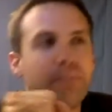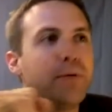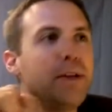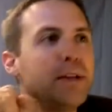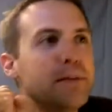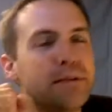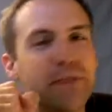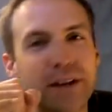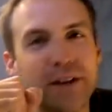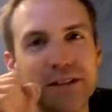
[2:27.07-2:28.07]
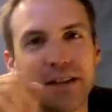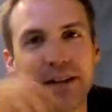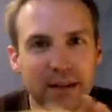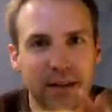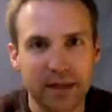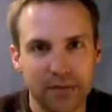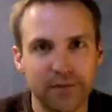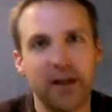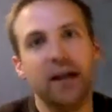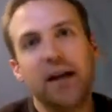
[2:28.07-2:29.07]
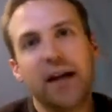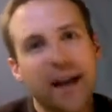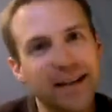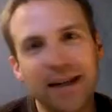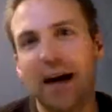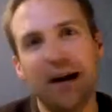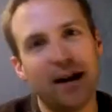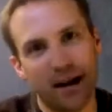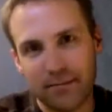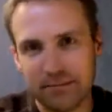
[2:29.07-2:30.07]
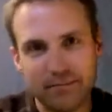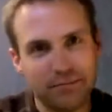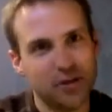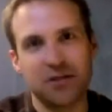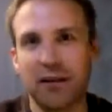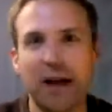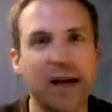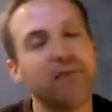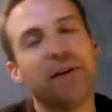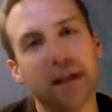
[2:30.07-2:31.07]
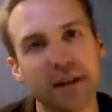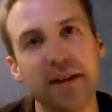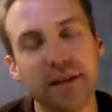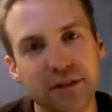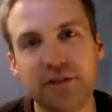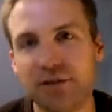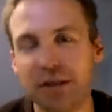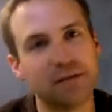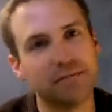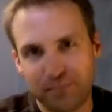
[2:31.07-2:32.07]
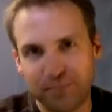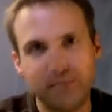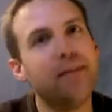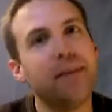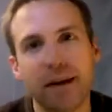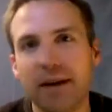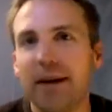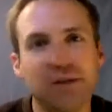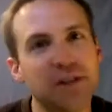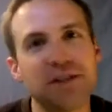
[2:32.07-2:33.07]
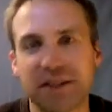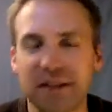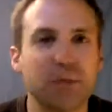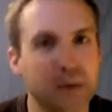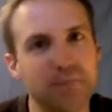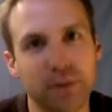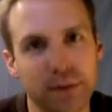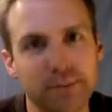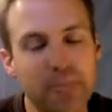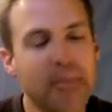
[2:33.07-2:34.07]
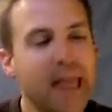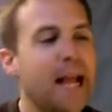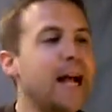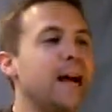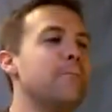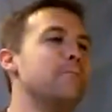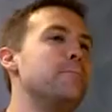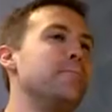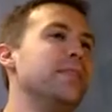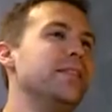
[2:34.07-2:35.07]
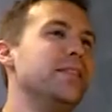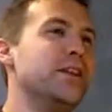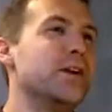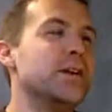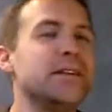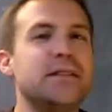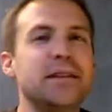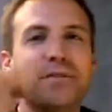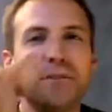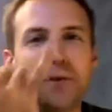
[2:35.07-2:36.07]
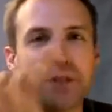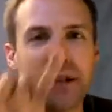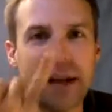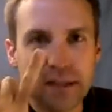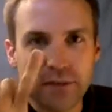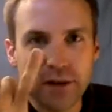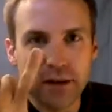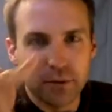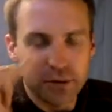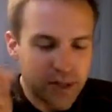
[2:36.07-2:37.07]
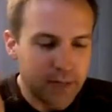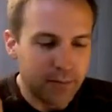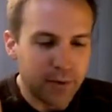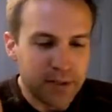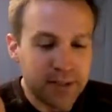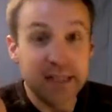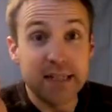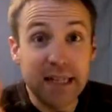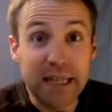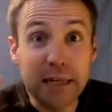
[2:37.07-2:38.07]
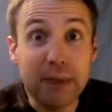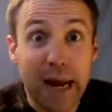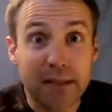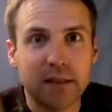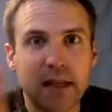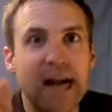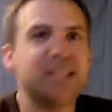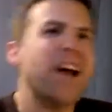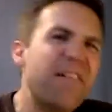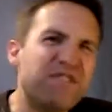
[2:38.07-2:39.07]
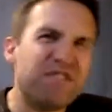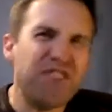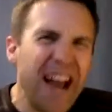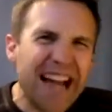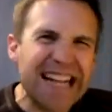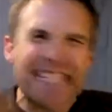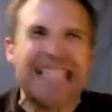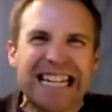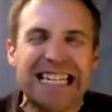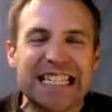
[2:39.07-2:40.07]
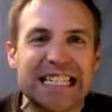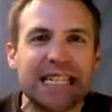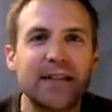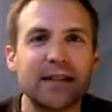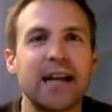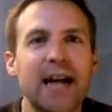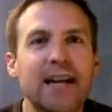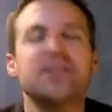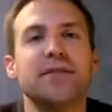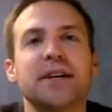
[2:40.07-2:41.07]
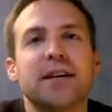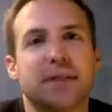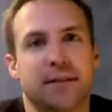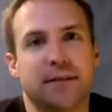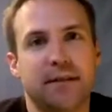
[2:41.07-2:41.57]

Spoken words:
three types of editors that I classify. And yeah, I'm just classifying these just because that's what I'm doing. There is the first class of editor, which I am going to say is the Emacs class. Fantastic class of editor.